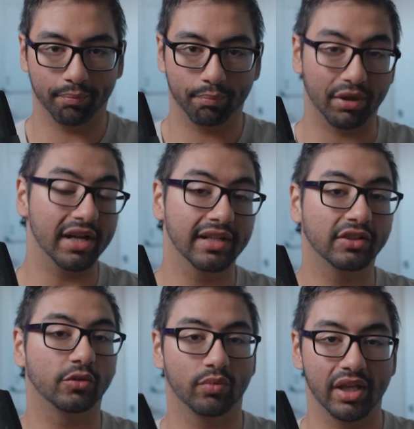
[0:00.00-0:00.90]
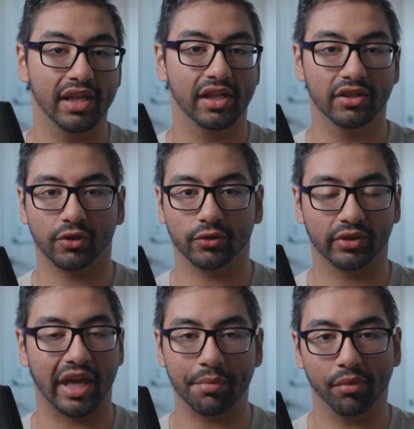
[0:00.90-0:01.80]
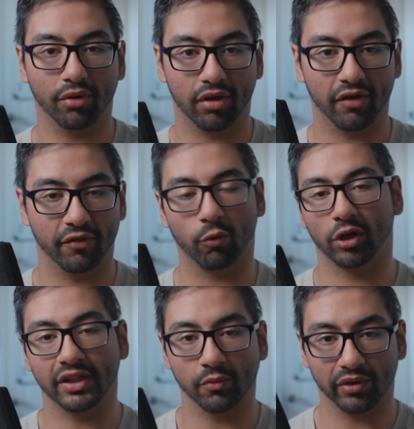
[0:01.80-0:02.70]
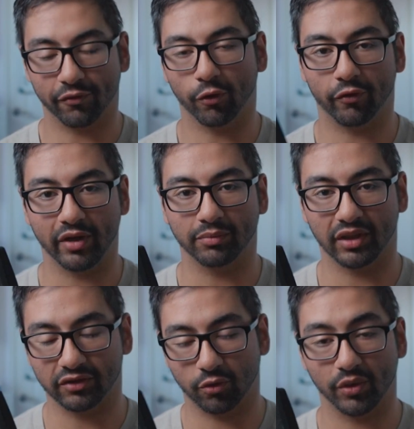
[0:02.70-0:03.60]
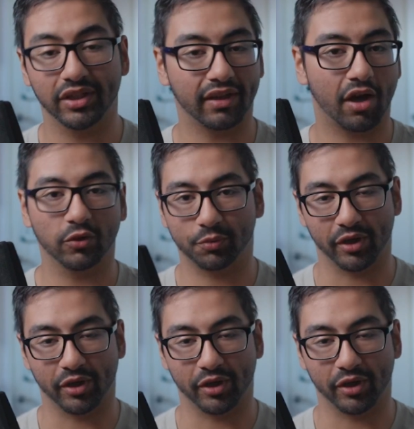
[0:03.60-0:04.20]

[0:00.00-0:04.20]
But it is also capable of working with a full frame sensor, which I thought was